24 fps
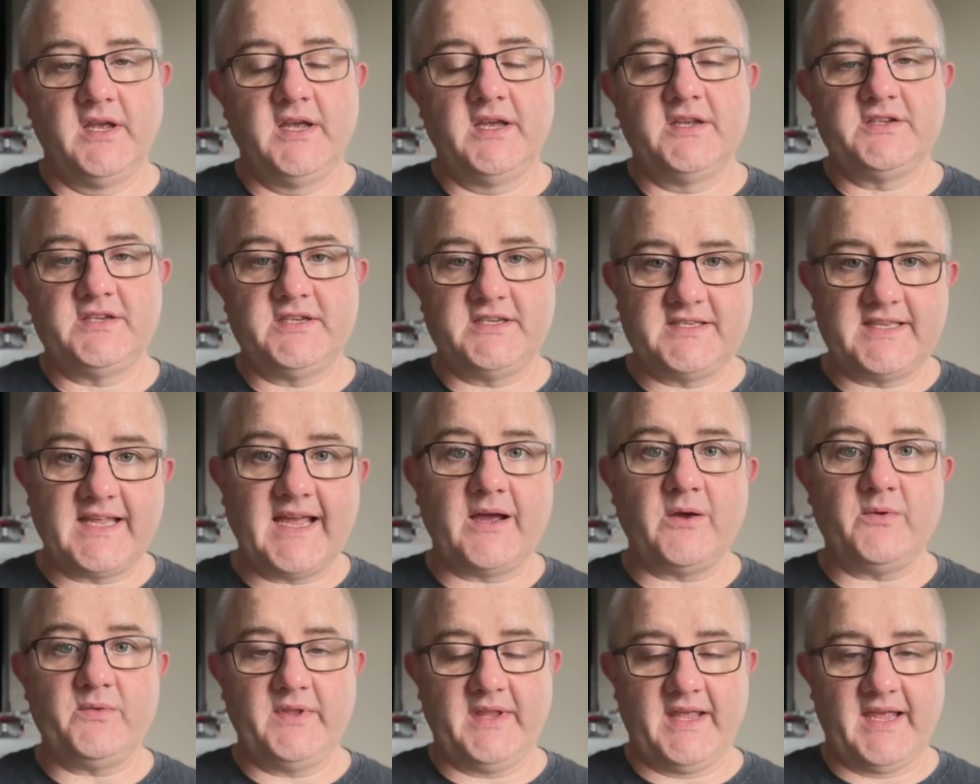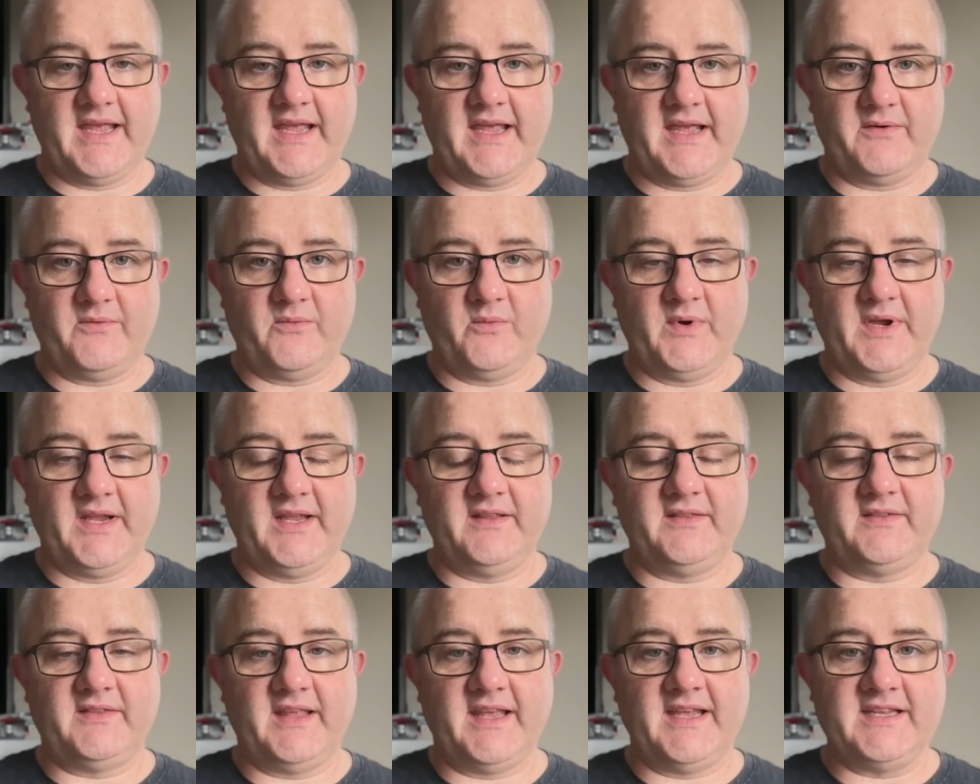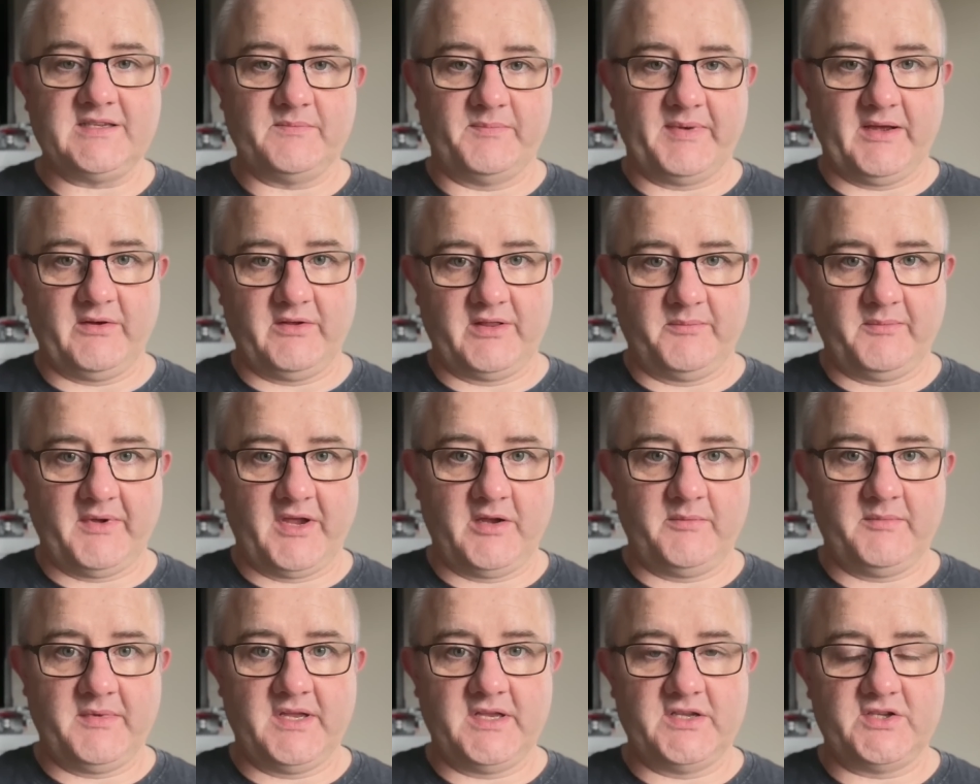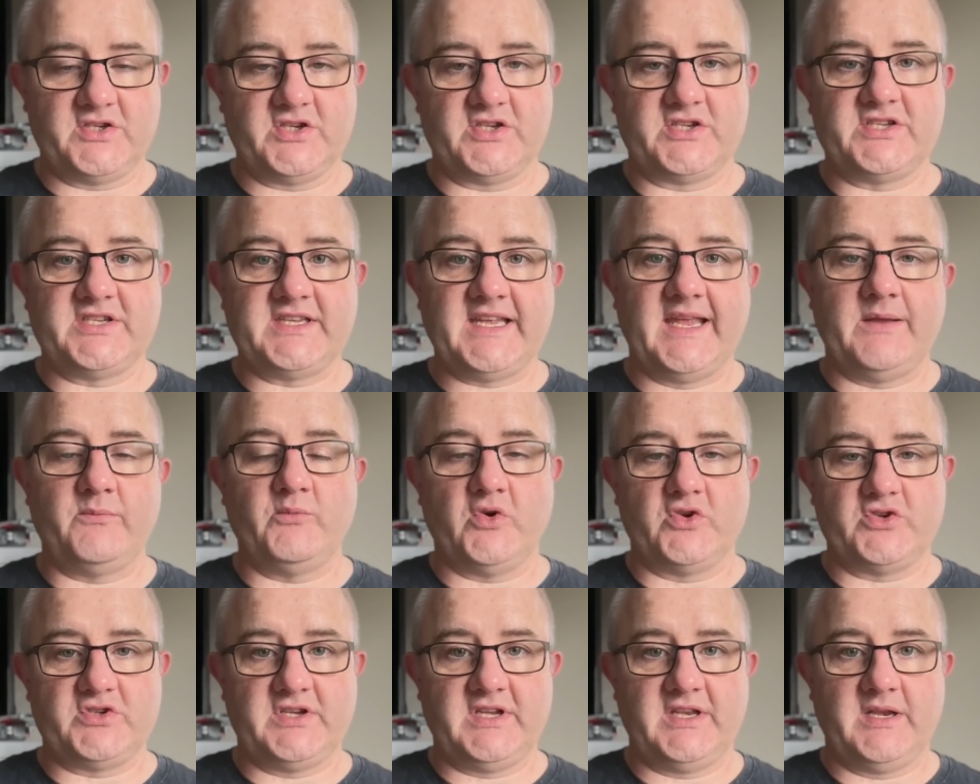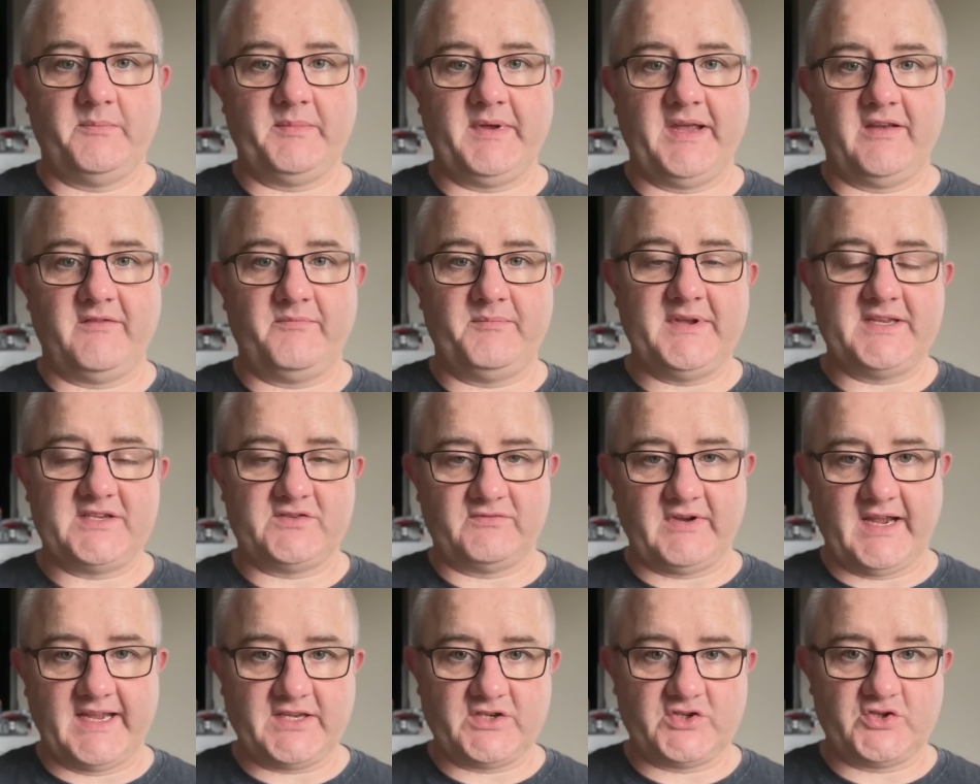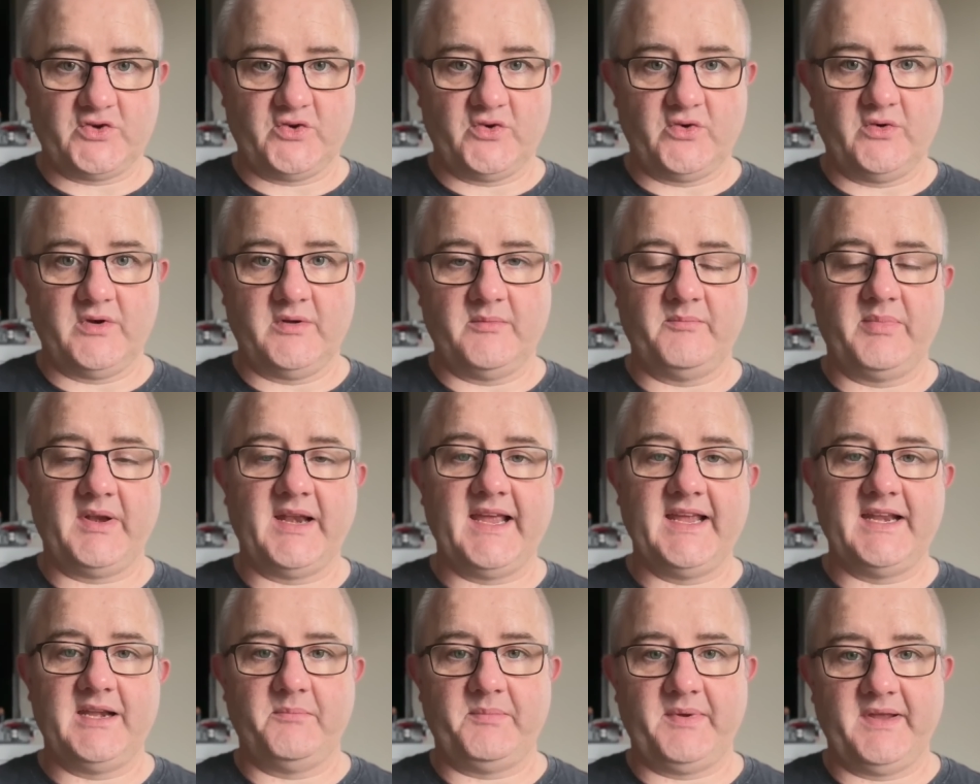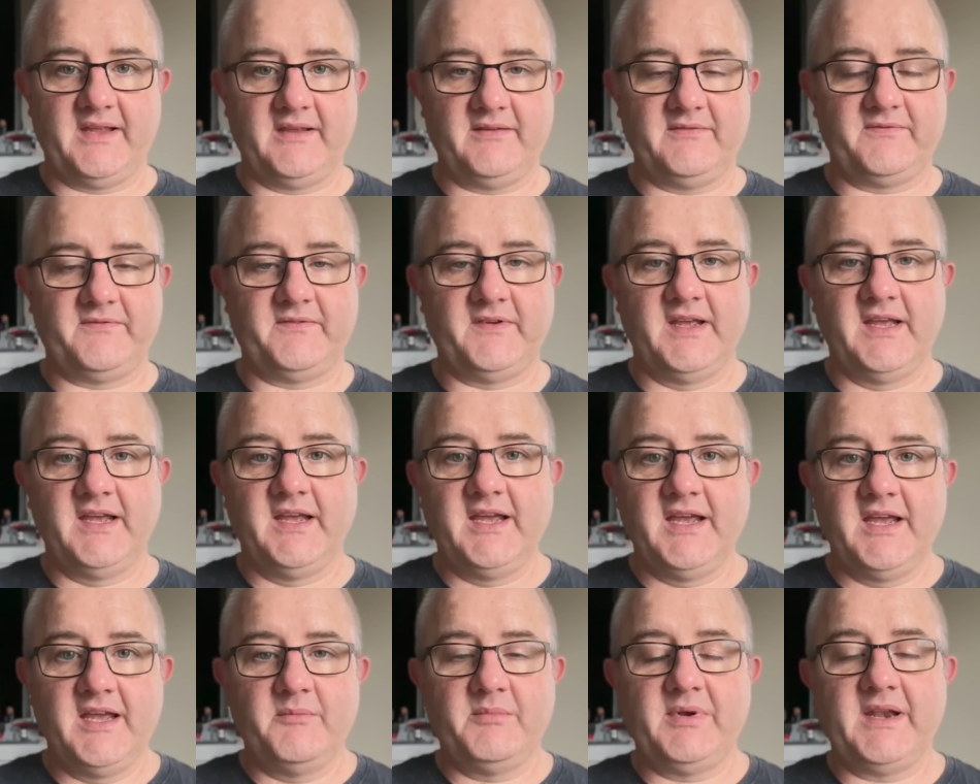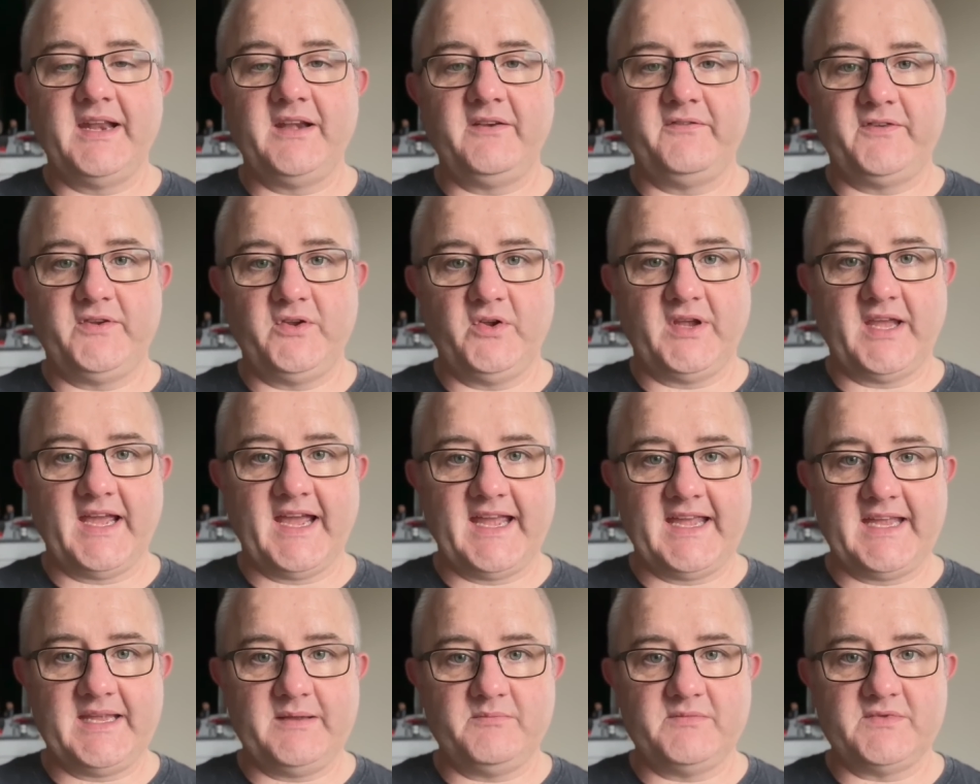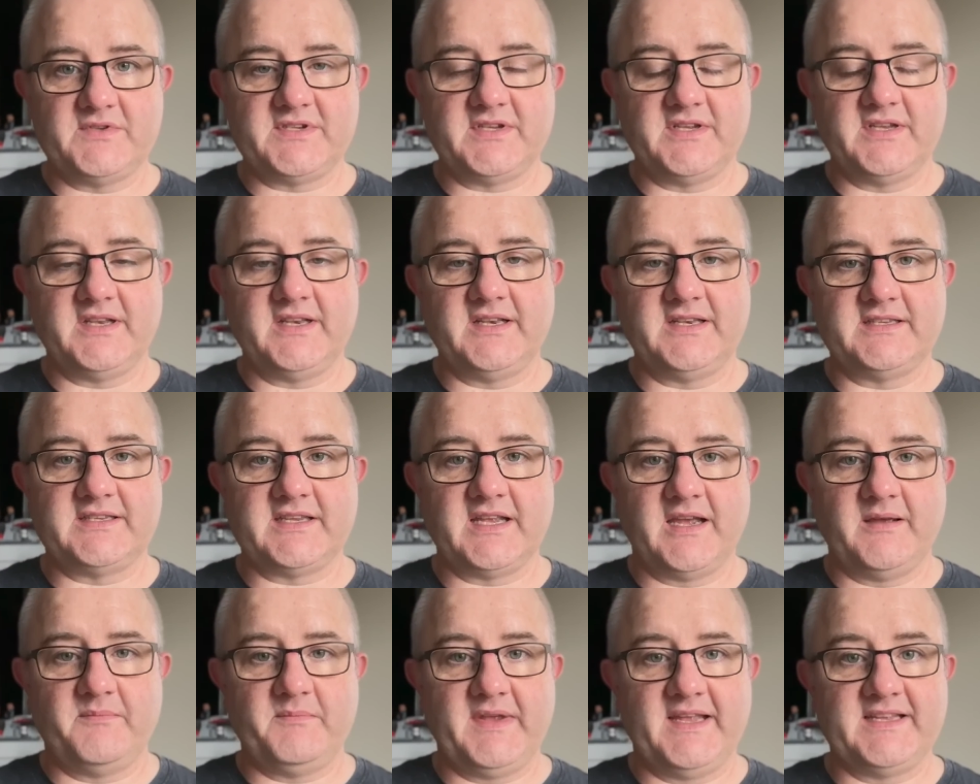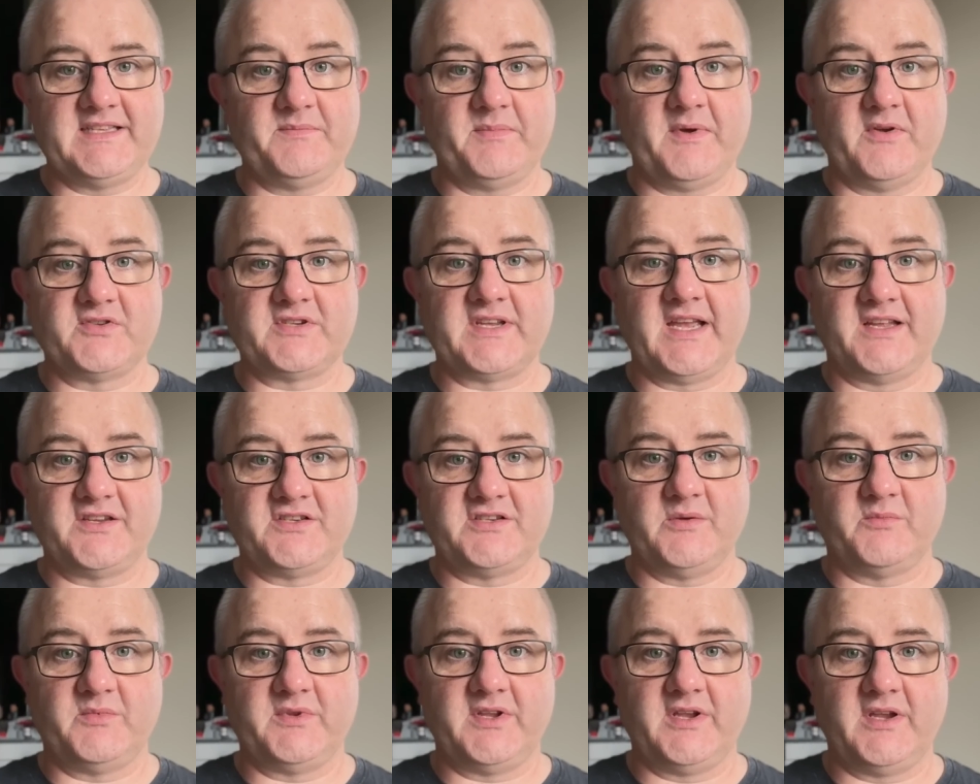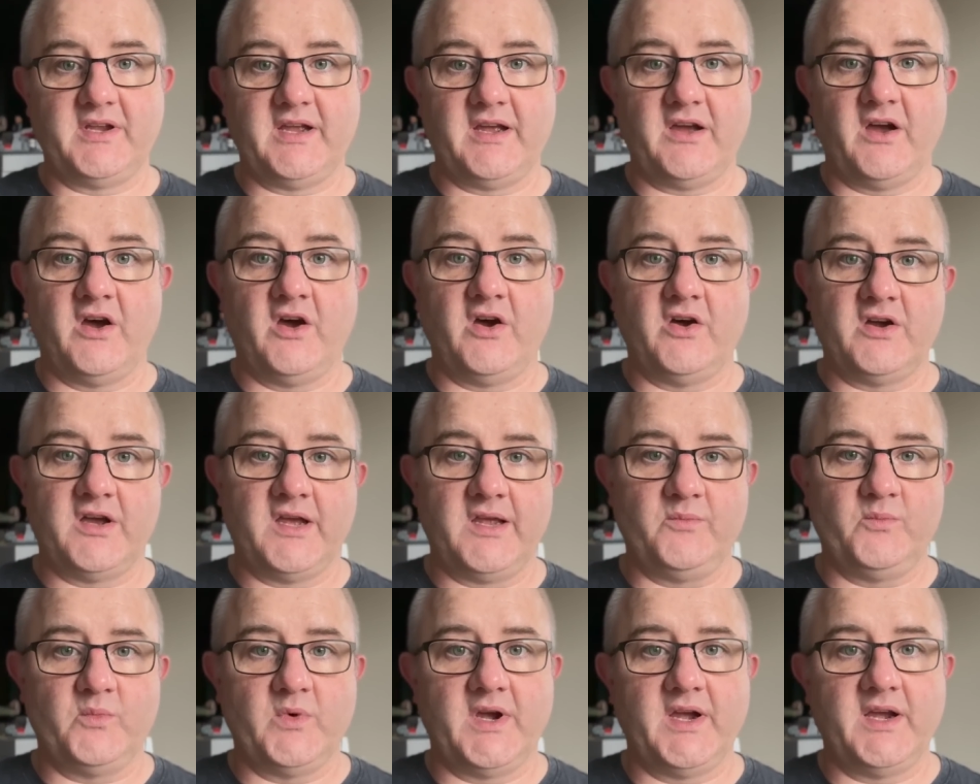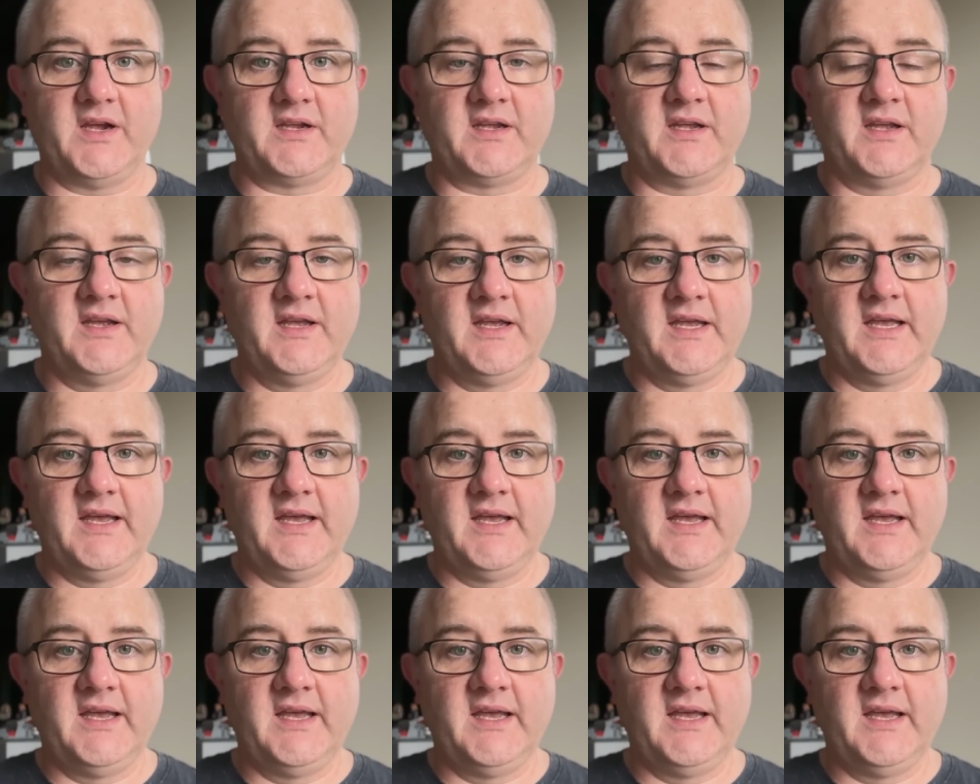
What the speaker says: She's down there with Isabel at the moment, just sitting watching a bit of Miss Rachel and playing a few games, and Isabel's catching up with her art homework.